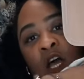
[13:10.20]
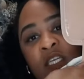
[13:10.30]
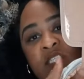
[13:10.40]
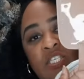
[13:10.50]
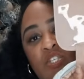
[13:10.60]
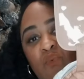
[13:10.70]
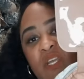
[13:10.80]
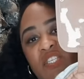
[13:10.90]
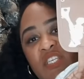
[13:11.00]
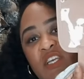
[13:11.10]

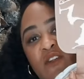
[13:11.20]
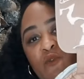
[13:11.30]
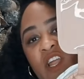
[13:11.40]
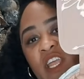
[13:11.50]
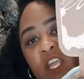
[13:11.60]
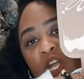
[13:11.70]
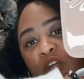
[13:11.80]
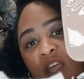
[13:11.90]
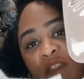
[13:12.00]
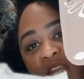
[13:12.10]
situation right here.
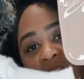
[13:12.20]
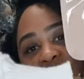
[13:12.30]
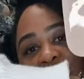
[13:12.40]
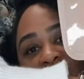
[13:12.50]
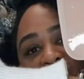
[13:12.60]
And then it has